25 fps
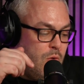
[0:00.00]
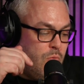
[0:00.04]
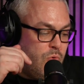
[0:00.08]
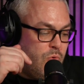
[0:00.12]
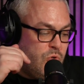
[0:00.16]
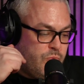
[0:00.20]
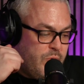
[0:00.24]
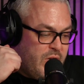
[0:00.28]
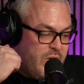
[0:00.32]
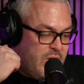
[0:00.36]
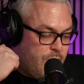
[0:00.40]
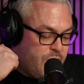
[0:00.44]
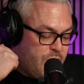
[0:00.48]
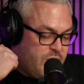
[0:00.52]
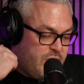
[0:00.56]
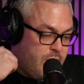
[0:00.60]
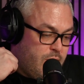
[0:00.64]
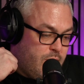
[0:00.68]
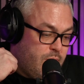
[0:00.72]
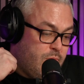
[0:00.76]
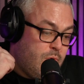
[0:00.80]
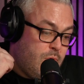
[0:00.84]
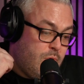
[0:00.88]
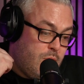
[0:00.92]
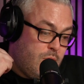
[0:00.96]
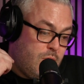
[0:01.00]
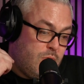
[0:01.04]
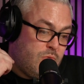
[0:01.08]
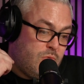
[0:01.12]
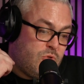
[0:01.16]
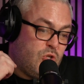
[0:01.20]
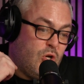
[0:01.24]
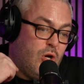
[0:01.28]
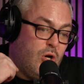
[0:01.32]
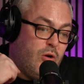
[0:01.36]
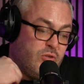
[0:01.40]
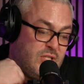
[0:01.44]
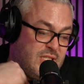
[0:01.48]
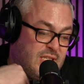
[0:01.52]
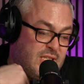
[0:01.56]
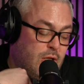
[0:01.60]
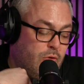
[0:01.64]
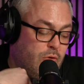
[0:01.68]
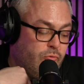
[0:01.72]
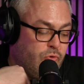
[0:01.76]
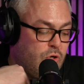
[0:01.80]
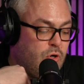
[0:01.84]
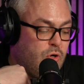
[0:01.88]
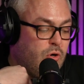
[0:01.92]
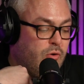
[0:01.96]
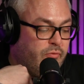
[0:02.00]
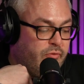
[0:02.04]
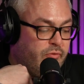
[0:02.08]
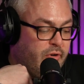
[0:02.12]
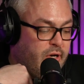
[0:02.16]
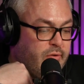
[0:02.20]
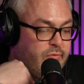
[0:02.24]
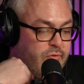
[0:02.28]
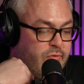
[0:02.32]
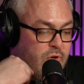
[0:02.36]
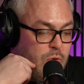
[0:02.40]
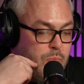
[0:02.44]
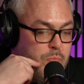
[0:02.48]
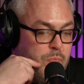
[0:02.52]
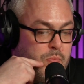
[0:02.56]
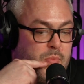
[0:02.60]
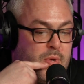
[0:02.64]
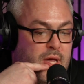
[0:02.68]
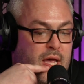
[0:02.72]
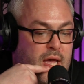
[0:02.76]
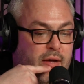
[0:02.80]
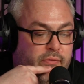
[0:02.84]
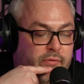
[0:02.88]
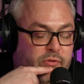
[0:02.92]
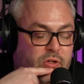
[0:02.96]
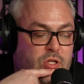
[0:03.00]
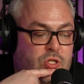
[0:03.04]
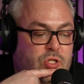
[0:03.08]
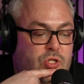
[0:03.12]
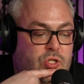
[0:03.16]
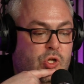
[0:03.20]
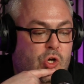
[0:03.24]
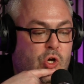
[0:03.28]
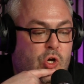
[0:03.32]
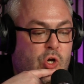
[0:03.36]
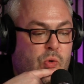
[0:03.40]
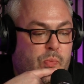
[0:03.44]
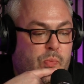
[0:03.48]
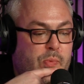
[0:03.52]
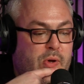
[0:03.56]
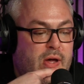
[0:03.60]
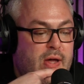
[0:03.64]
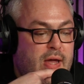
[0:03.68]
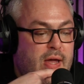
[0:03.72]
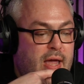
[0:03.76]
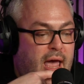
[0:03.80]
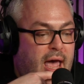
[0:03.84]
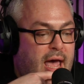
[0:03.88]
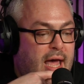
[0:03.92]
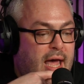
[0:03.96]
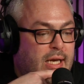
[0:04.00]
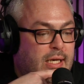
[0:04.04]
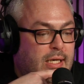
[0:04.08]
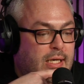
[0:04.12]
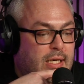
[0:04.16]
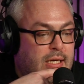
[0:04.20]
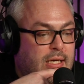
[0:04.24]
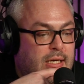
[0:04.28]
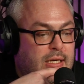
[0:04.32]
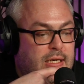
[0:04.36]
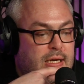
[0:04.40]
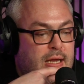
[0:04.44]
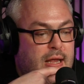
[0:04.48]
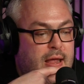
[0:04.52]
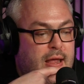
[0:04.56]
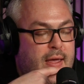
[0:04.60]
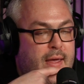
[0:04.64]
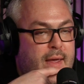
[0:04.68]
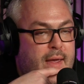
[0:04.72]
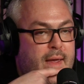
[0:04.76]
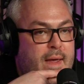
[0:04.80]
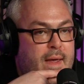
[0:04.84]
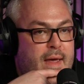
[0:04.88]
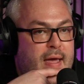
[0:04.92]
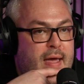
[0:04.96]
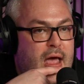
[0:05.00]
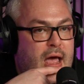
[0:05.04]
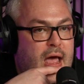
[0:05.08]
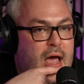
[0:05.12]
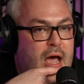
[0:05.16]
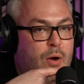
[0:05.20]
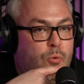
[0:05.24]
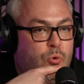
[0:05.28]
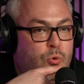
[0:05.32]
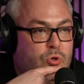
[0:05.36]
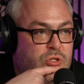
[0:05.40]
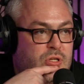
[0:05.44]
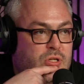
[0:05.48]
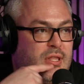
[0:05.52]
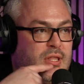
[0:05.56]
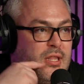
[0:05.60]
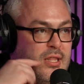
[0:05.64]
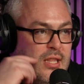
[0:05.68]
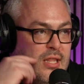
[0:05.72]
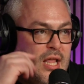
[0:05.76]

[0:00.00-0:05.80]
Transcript: was when I was in sort of still recovering from having the stoma, and I was